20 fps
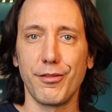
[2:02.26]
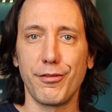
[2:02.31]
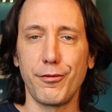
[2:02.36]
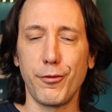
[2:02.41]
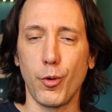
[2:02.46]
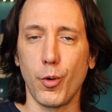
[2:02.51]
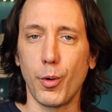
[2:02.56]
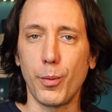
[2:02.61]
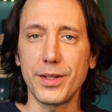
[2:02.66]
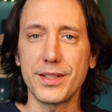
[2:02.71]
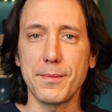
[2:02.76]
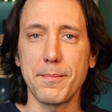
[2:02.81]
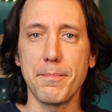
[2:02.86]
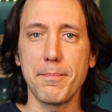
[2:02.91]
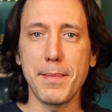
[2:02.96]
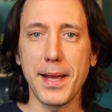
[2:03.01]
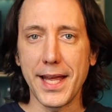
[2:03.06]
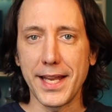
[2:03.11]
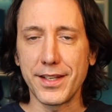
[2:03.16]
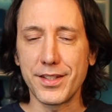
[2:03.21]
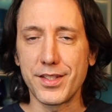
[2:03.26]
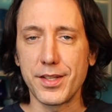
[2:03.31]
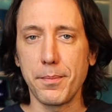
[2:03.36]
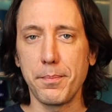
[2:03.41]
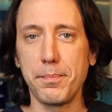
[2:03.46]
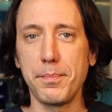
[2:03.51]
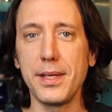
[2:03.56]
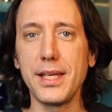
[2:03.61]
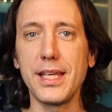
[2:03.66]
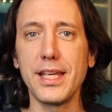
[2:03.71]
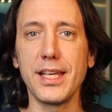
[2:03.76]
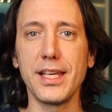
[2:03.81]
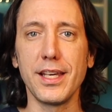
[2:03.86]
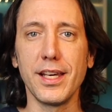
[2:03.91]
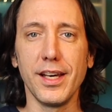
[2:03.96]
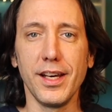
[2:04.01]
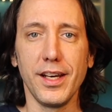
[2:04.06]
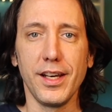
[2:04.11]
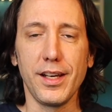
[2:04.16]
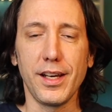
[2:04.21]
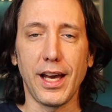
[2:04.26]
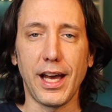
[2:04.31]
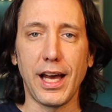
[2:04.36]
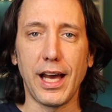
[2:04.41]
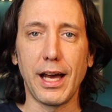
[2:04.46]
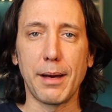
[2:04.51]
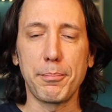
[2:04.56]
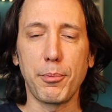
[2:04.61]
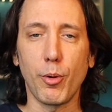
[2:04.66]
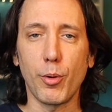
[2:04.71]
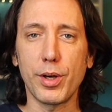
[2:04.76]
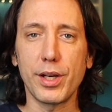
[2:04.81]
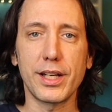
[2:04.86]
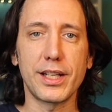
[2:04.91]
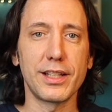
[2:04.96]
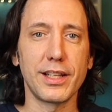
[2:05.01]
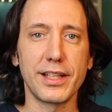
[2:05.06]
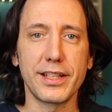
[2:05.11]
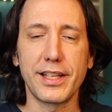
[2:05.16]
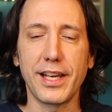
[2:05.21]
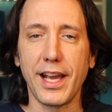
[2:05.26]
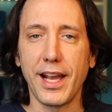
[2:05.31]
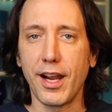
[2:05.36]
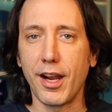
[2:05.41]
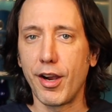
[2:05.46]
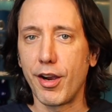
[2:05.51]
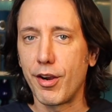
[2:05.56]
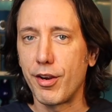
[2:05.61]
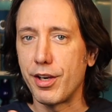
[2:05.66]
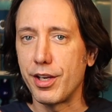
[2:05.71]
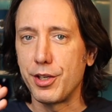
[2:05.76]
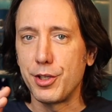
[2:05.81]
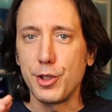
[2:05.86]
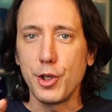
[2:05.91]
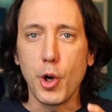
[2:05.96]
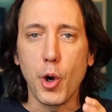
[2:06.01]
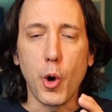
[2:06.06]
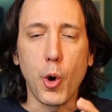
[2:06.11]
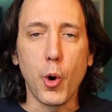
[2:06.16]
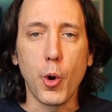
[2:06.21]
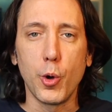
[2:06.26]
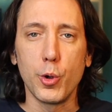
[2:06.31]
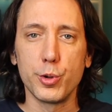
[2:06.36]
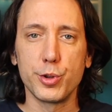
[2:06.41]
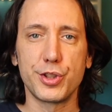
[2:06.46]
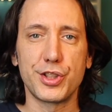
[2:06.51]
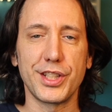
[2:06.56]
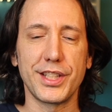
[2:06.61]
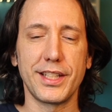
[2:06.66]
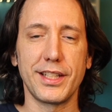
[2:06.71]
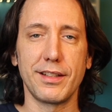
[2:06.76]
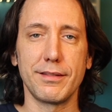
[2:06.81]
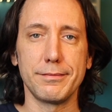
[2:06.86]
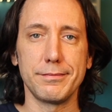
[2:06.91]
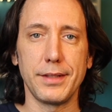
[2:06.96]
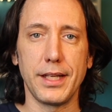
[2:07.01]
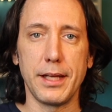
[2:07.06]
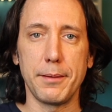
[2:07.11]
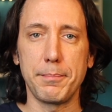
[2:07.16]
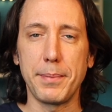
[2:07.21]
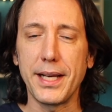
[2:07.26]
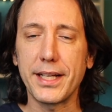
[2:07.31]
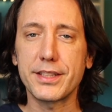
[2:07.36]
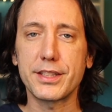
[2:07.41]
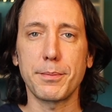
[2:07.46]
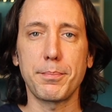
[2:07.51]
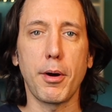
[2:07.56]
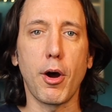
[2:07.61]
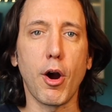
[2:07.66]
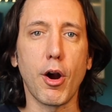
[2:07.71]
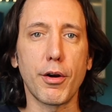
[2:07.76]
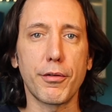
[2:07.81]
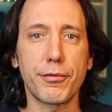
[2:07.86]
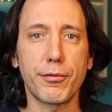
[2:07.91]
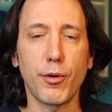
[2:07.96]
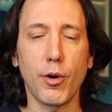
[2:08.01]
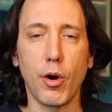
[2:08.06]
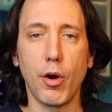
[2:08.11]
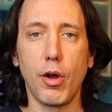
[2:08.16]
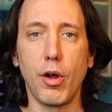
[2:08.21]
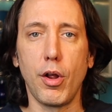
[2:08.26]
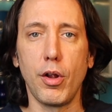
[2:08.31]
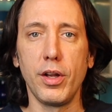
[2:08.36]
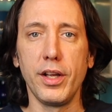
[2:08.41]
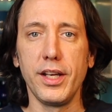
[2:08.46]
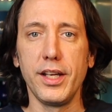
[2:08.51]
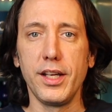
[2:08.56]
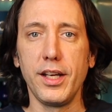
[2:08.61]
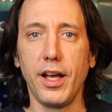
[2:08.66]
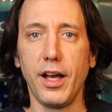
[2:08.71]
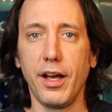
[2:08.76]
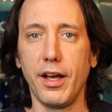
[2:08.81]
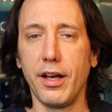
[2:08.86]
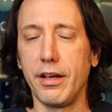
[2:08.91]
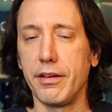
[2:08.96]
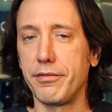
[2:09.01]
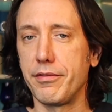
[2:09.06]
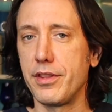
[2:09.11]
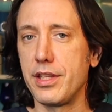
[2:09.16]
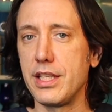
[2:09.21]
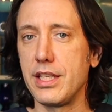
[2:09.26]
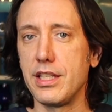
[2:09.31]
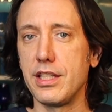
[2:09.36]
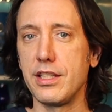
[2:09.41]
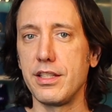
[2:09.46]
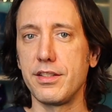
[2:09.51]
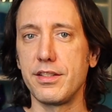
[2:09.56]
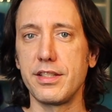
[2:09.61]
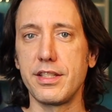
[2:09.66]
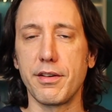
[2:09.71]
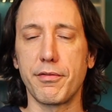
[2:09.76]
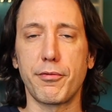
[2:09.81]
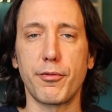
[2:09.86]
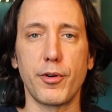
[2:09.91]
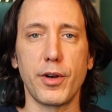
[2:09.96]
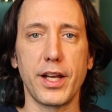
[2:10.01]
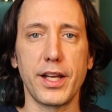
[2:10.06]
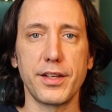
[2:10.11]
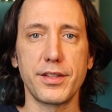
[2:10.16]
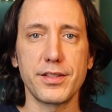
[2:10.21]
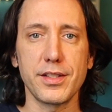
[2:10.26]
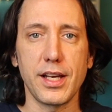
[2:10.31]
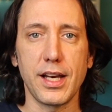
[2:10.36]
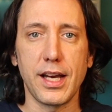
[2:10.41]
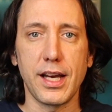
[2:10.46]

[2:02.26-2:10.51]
for. It wasn't meant to be poured in a Glencairn and nosed and picked apart for all of the different